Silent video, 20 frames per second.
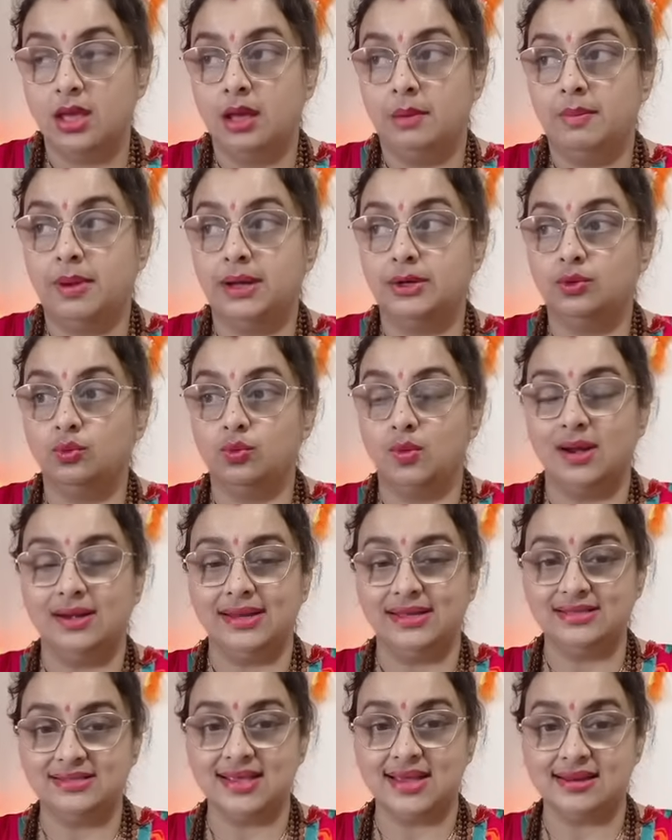but what
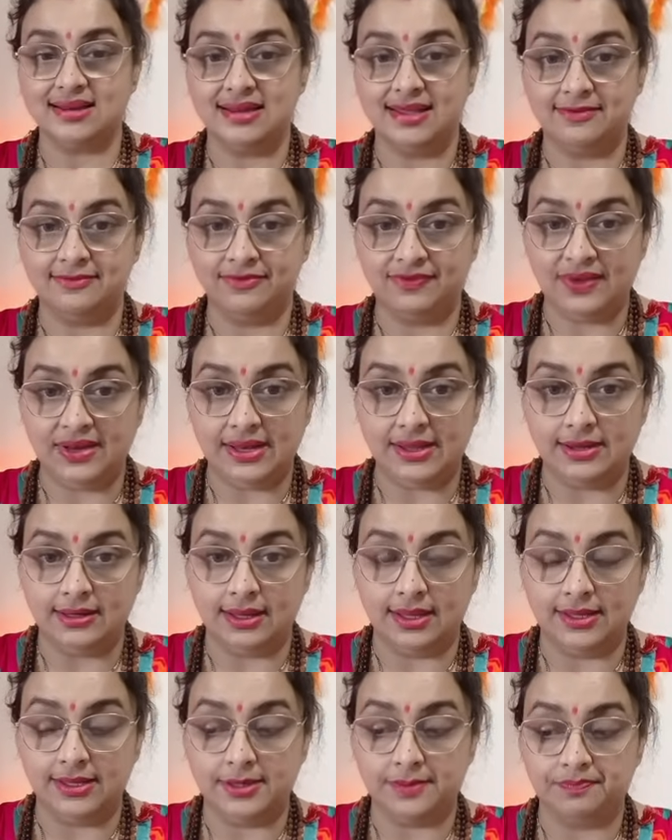exactly i'm feeling
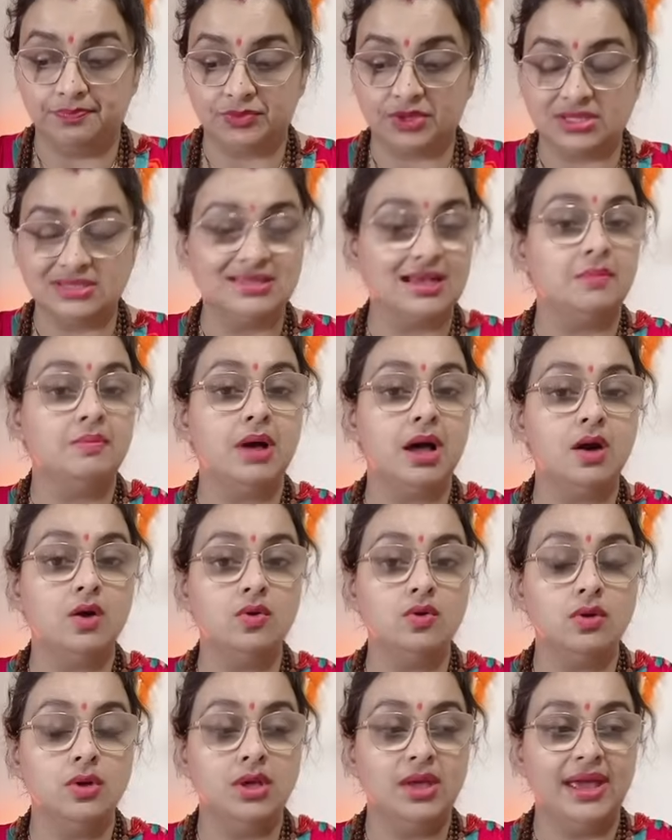like
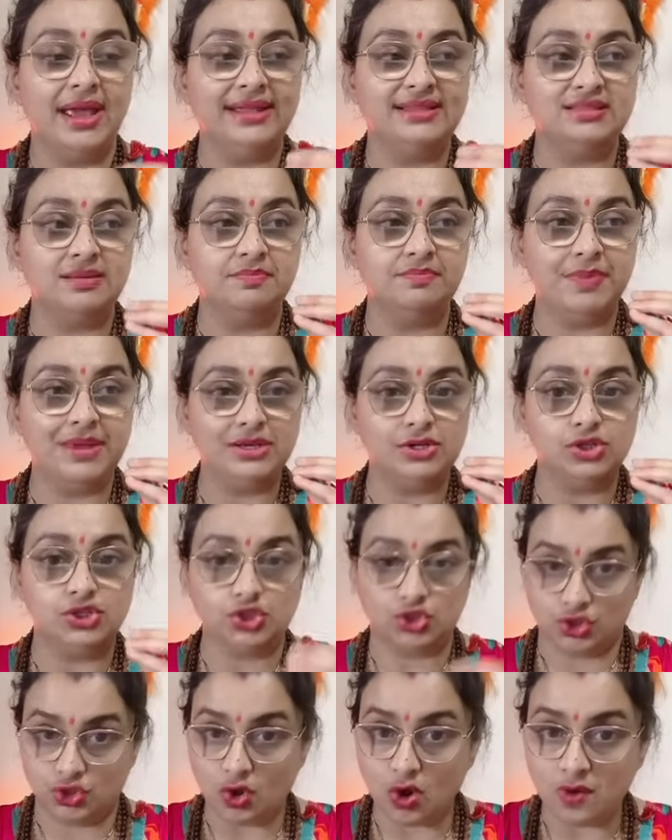somehow it's a big
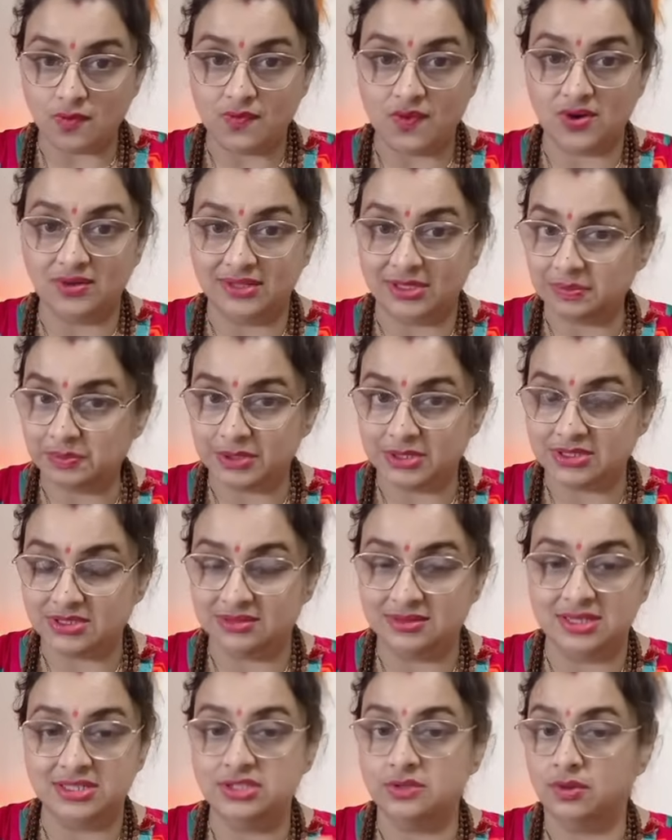shock for that person
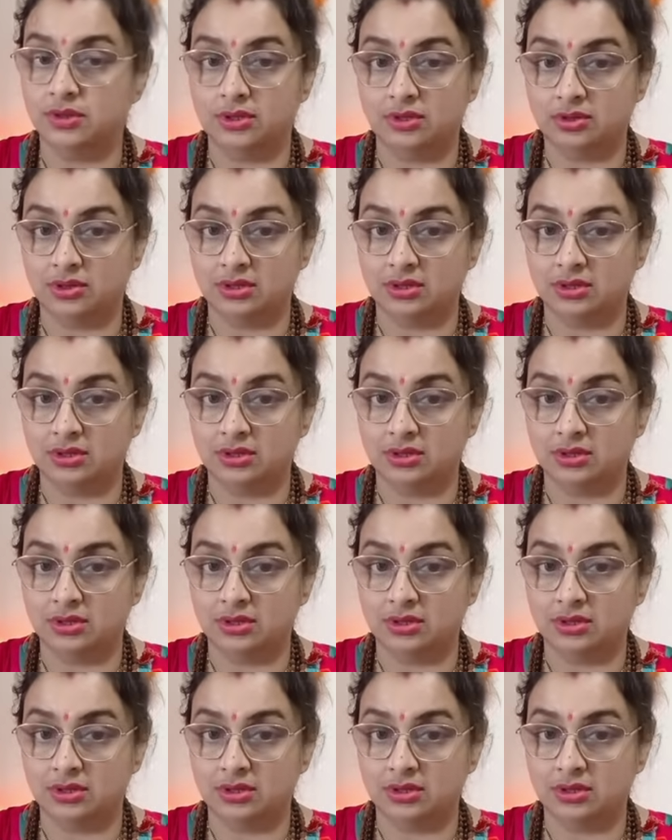that you are not